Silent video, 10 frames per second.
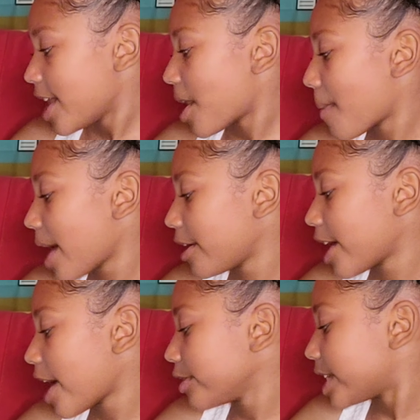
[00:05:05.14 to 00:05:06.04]
No matter
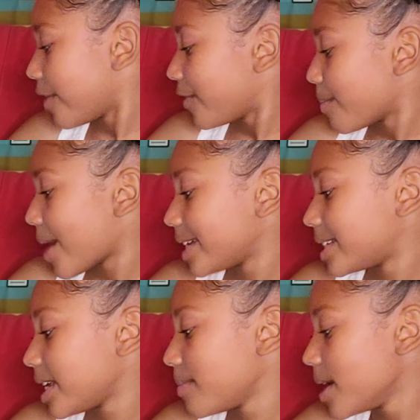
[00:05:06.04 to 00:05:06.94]
how tough it may
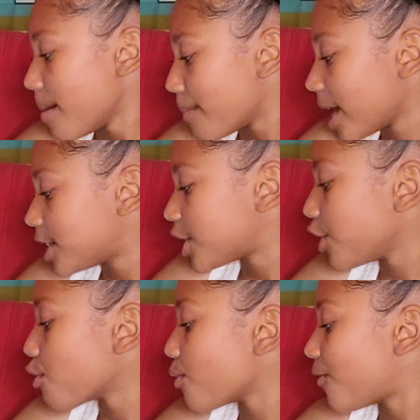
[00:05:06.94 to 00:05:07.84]
seem, make sure
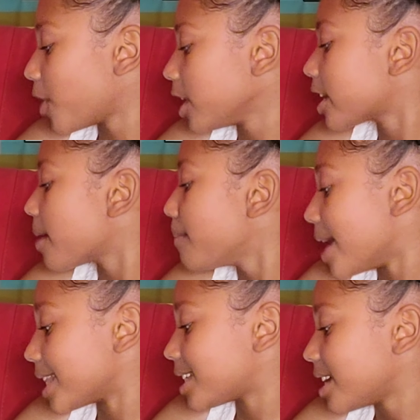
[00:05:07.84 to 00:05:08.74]
you fully
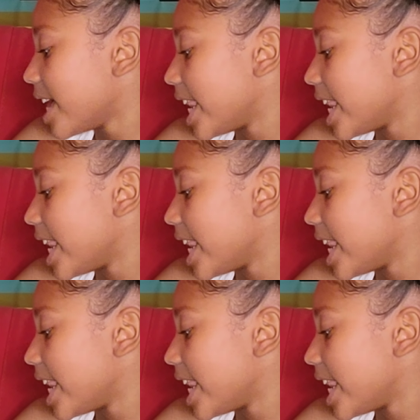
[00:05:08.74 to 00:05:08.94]
commit.